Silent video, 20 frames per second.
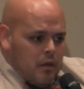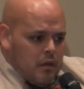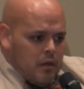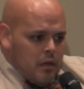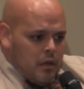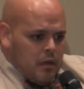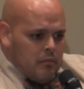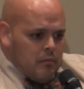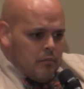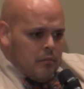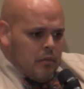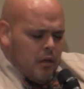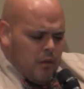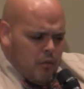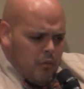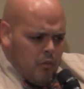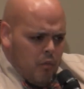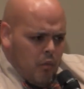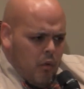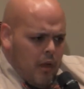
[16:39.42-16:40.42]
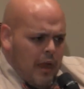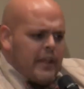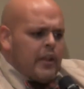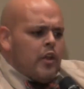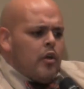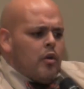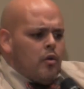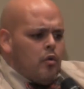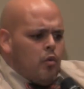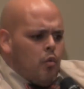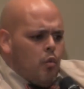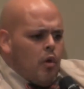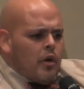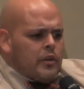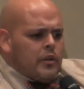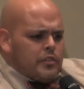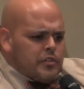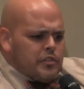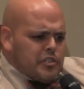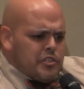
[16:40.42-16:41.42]
Um, uh, I don't
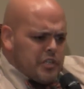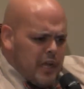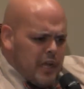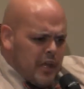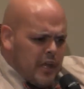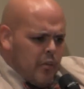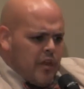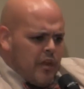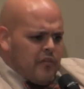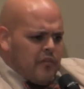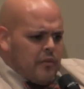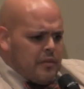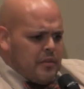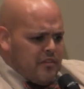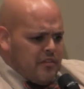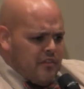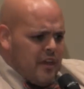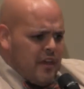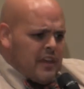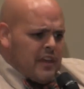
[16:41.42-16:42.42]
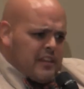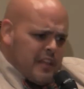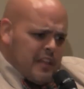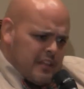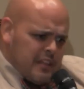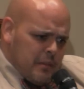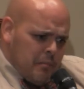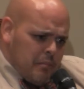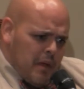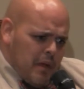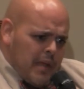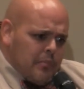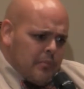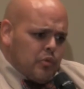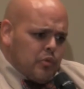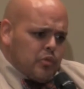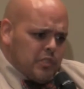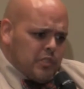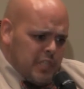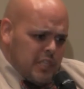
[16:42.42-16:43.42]
want to shy away from the fact that the
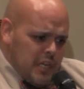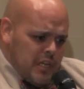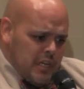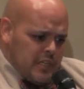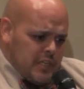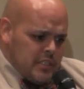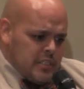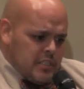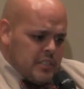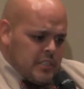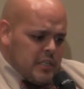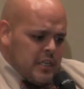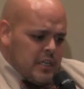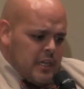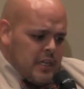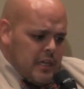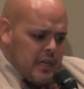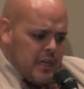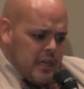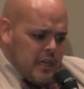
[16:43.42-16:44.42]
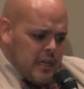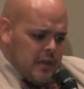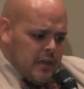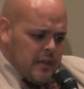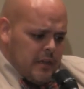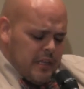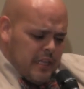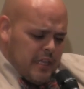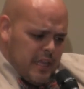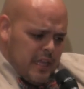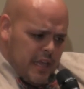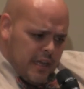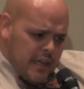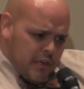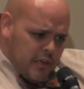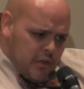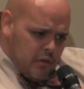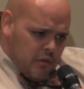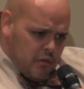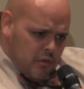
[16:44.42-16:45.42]
Bible does uh,
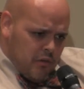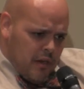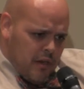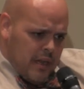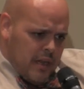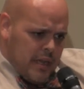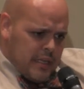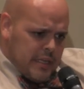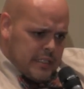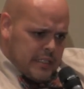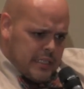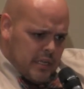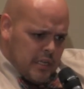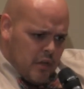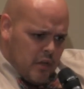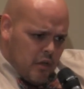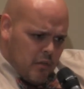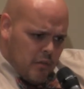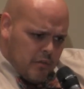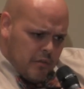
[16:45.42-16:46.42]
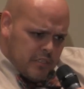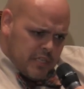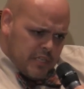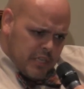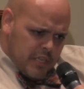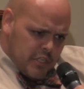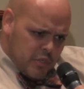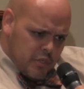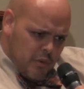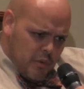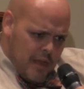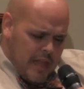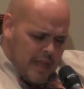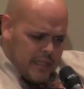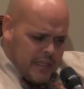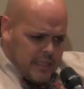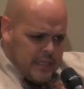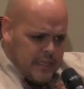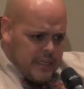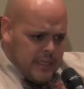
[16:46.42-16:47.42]
categorize
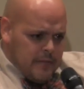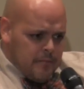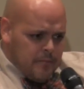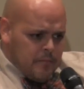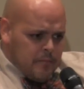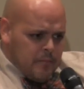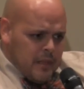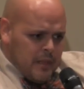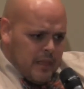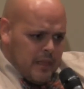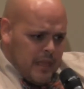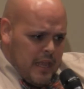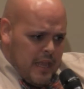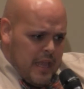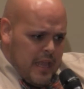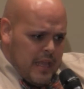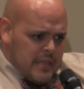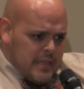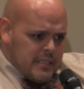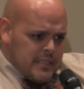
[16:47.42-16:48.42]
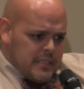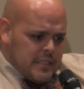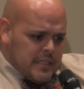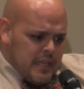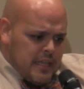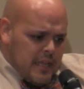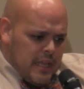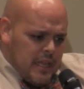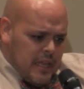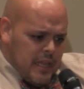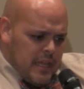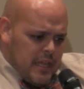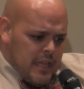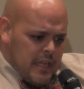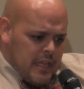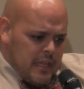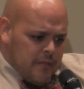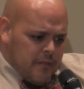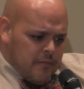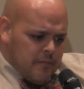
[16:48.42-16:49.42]
homosexuality as
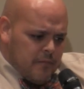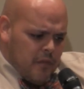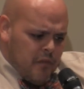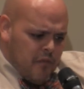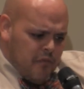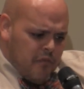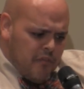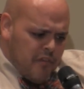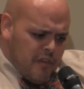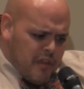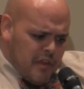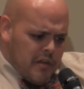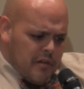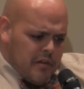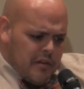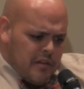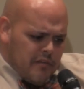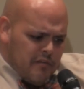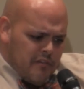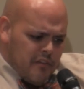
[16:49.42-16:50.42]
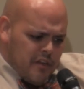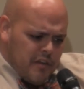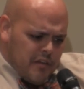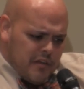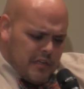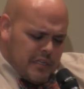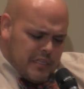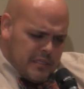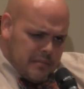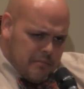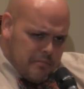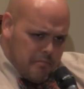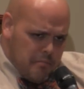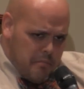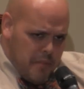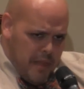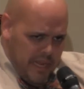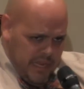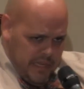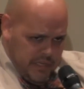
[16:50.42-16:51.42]
a very, very
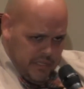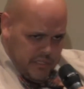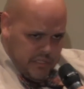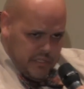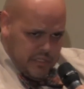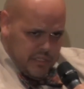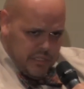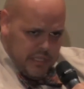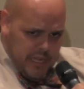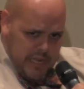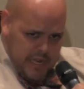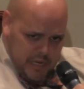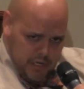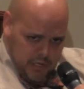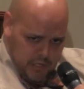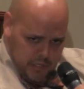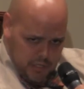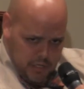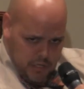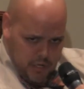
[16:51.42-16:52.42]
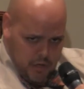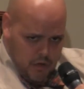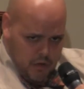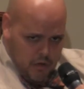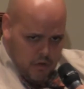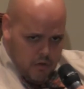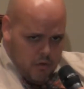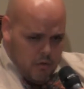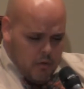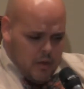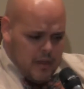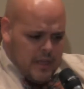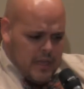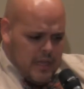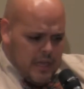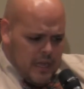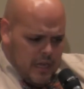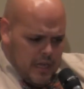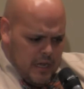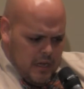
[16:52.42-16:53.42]
debased and low
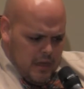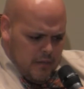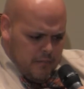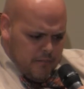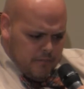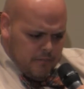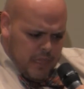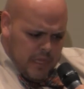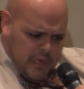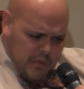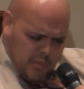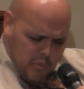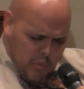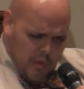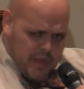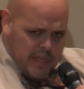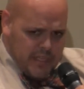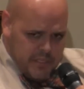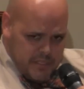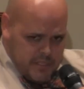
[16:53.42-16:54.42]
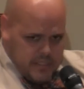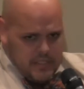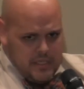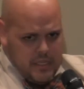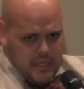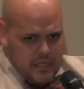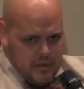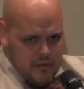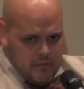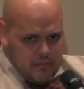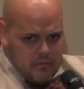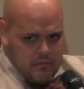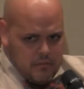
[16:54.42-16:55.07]
um, and wicked sin.